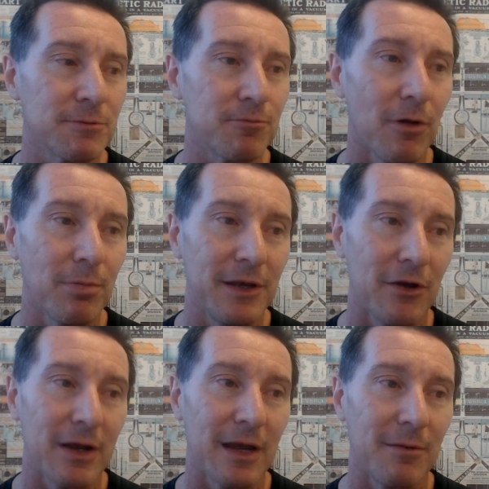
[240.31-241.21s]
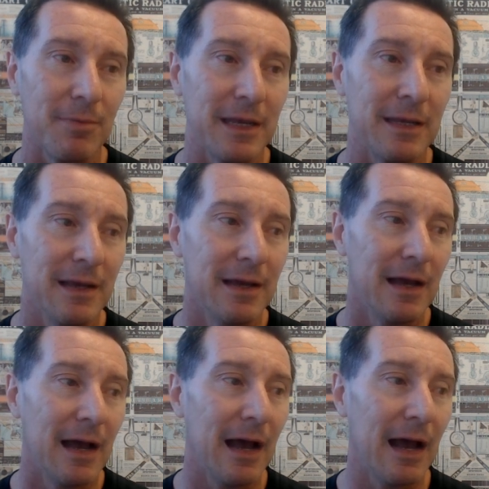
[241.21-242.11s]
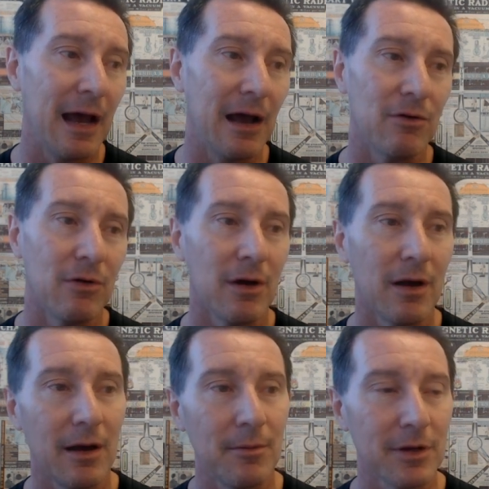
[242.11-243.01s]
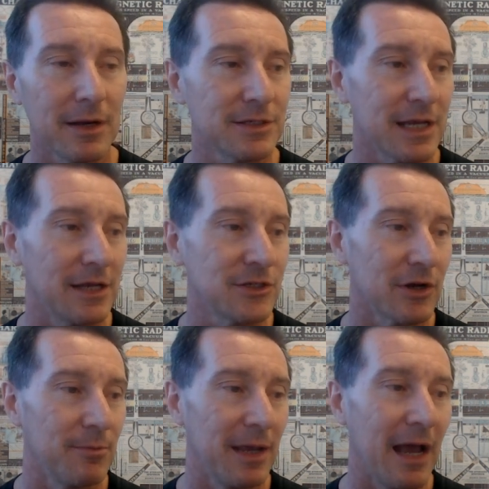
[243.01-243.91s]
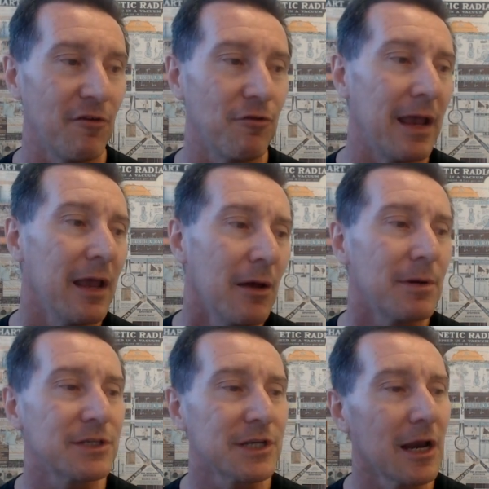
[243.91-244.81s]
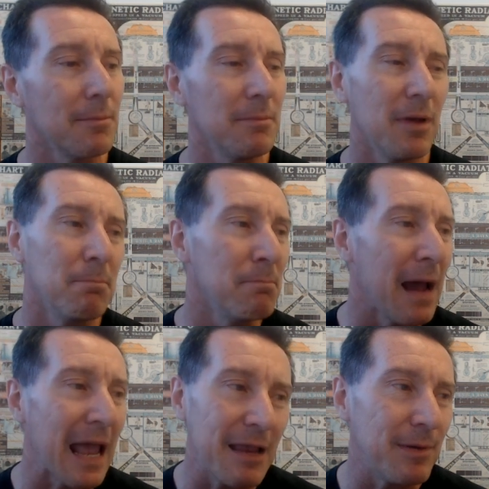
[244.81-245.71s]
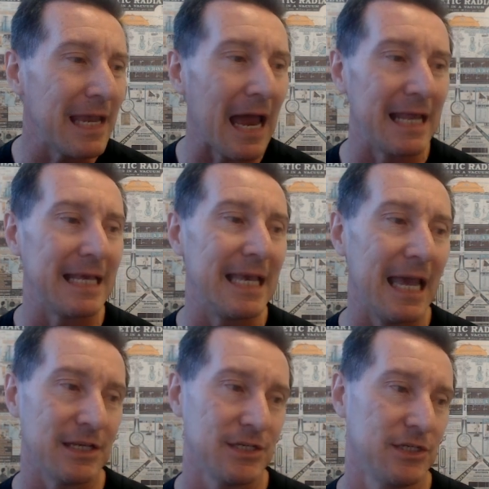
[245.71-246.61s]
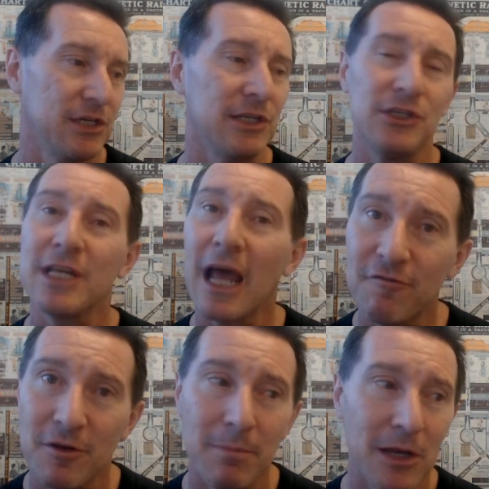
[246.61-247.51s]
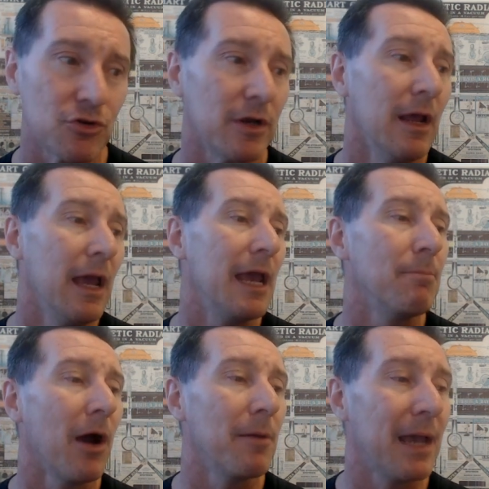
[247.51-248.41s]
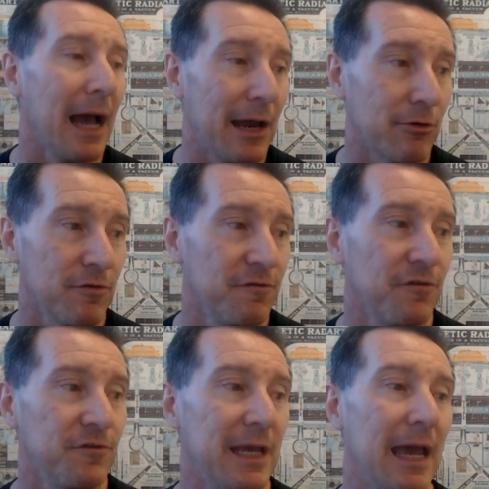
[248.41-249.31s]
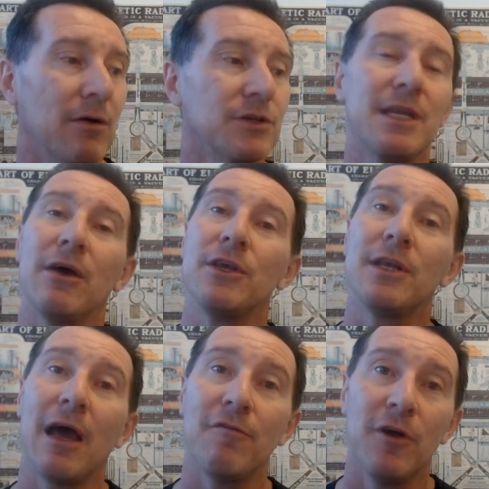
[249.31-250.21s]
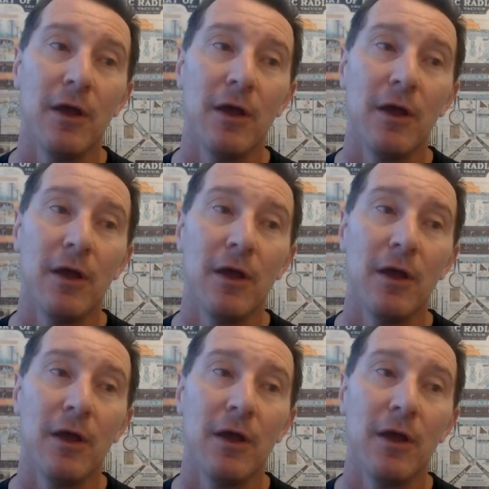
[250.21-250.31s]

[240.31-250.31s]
probably not going to be I'm not going to say it's not going to be halfway, but it's going to maybe at a guess. You'd have to measure it. It might be 150 hours. Now you'd have,